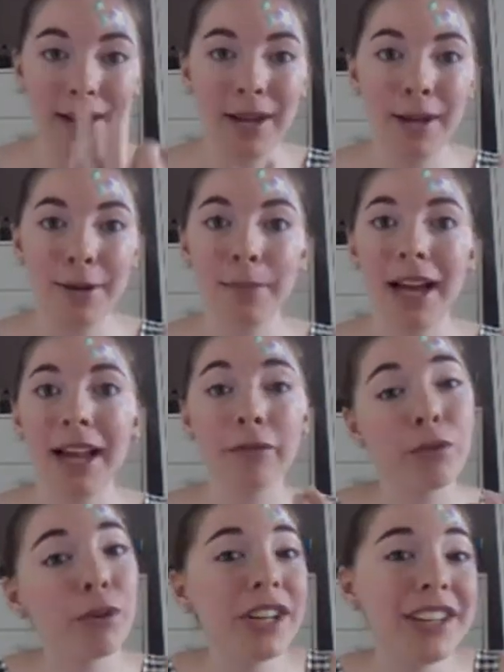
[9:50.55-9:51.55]
and
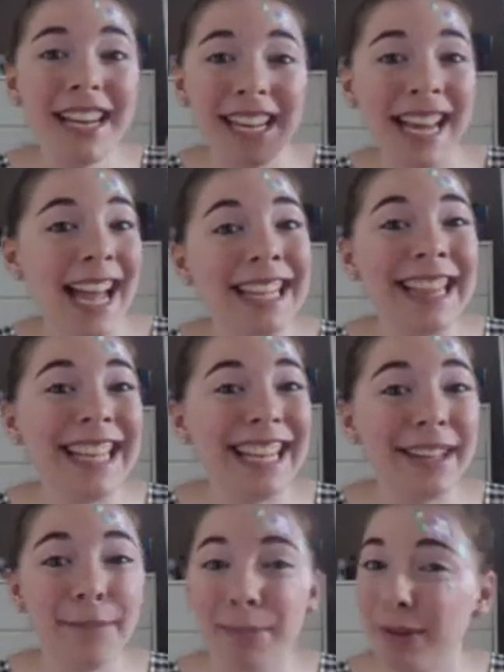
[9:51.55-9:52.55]
avoid inhaling
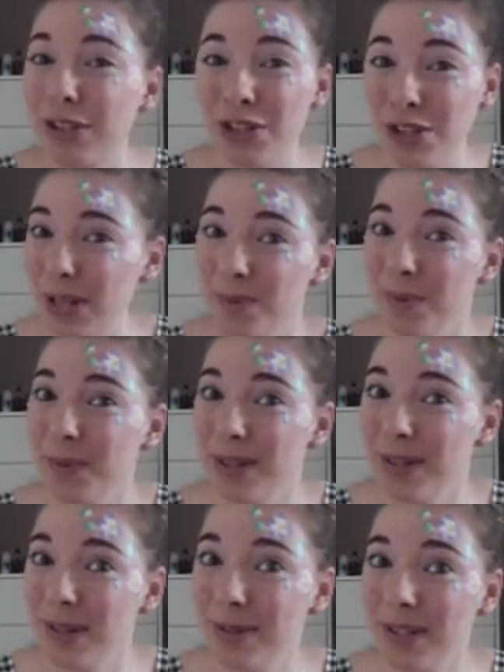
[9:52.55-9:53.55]
it because you don't want to
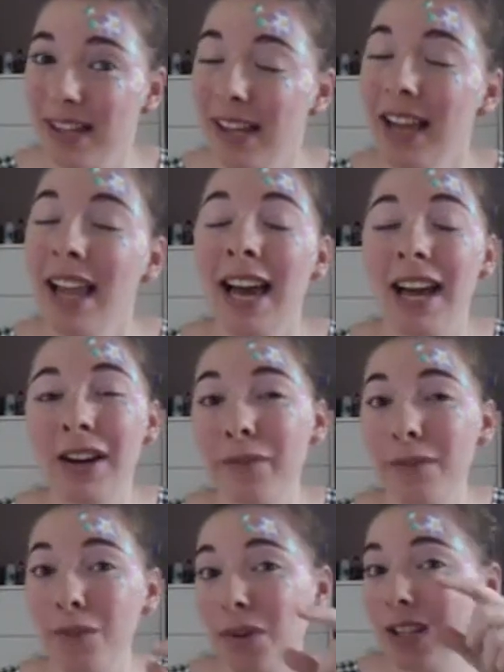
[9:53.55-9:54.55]
do that, and
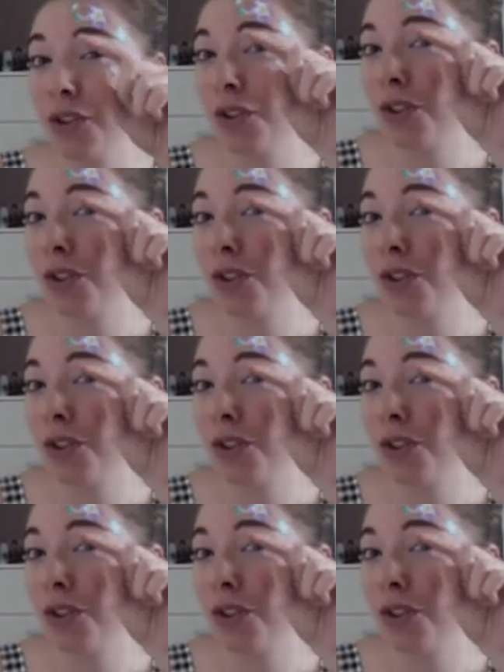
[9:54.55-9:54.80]
avoid